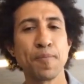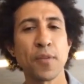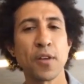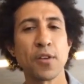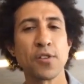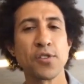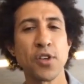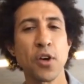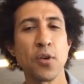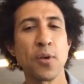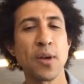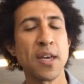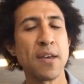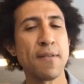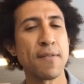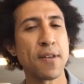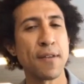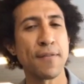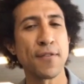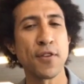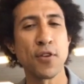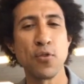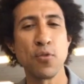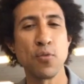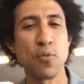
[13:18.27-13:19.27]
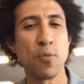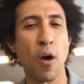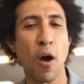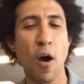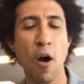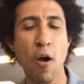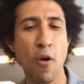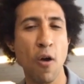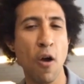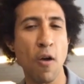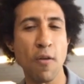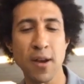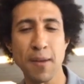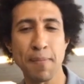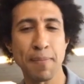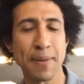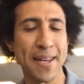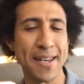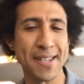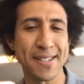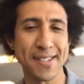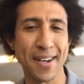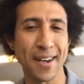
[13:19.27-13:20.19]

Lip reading: So even if you are already placed